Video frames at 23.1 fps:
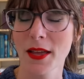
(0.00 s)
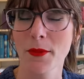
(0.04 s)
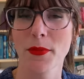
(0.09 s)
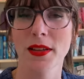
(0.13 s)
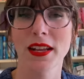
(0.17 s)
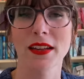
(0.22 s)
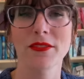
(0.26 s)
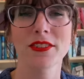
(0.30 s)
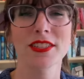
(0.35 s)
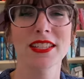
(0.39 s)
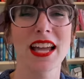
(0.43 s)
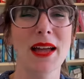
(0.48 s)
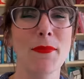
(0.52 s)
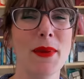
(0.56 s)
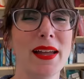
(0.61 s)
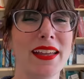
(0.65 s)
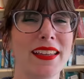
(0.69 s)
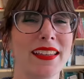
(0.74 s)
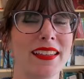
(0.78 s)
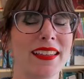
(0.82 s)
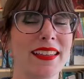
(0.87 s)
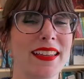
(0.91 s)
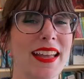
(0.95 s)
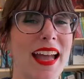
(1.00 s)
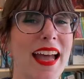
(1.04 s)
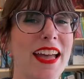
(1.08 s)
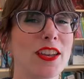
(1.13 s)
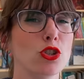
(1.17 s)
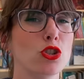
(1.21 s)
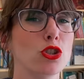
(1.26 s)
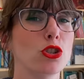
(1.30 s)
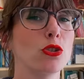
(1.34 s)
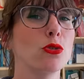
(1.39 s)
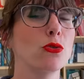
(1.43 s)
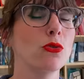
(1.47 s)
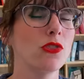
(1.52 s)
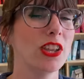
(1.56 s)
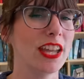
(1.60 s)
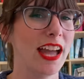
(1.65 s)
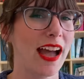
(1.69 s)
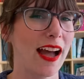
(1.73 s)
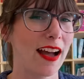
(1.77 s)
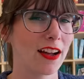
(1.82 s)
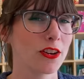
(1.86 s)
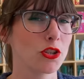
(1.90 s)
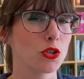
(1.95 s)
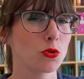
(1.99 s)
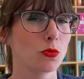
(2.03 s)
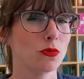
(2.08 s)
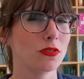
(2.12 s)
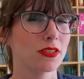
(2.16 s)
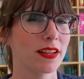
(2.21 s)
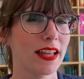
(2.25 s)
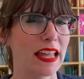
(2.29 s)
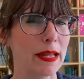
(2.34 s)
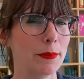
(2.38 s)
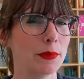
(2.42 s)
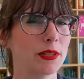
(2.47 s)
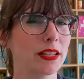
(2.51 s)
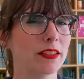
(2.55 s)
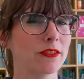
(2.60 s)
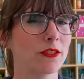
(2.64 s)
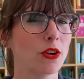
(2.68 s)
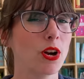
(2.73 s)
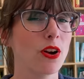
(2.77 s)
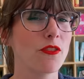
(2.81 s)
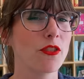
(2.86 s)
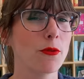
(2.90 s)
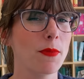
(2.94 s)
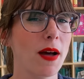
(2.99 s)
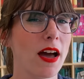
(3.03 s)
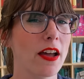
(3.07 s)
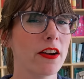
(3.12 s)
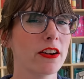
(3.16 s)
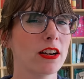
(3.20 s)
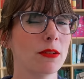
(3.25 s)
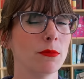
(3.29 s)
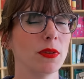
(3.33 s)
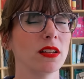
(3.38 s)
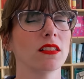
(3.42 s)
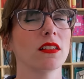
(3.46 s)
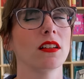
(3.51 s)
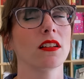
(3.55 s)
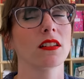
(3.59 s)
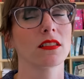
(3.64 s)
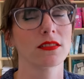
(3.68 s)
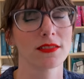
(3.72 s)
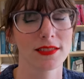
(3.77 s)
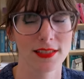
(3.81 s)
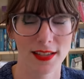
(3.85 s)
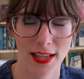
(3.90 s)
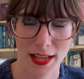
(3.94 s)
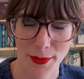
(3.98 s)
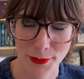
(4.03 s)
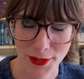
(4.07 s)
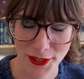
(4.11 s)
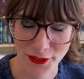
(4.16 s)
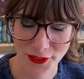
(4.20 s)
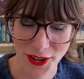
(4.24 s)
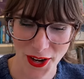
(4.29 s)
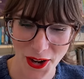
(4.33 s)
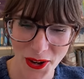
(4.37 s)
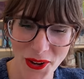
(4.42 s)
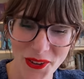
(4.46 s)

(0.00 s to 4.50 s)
but every time I get to the actual cabling row of the pattern, I'm like, ugh, it's cabling row,